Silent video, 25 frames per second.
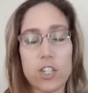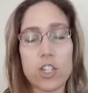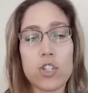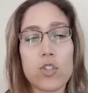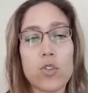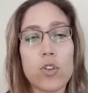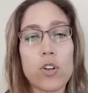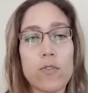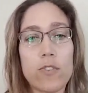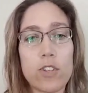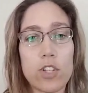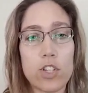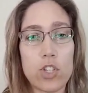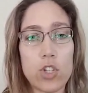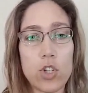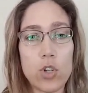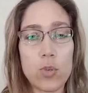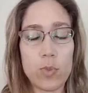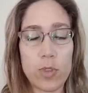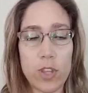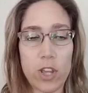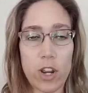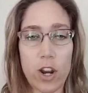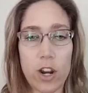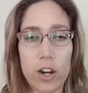just sort of
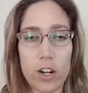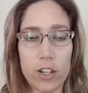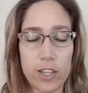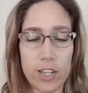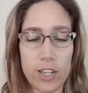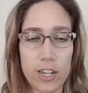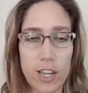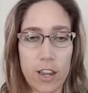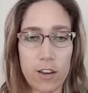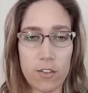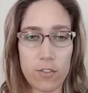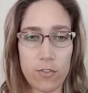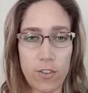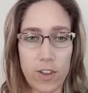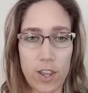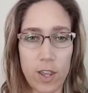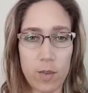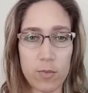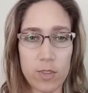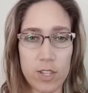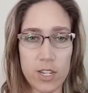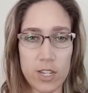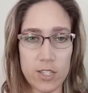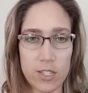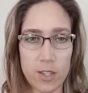assumed that Arlene had
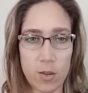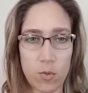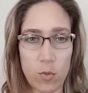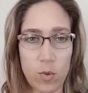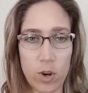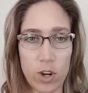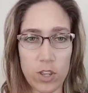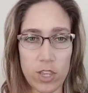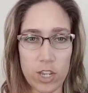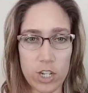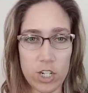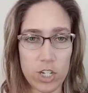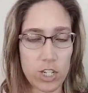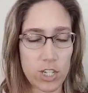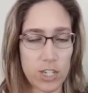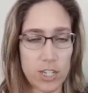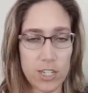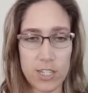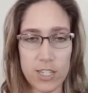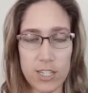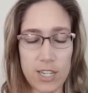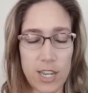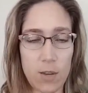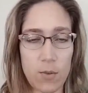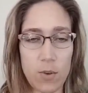family somewhere that she
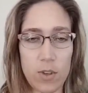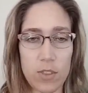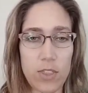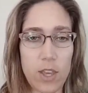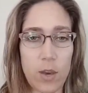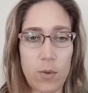could stay with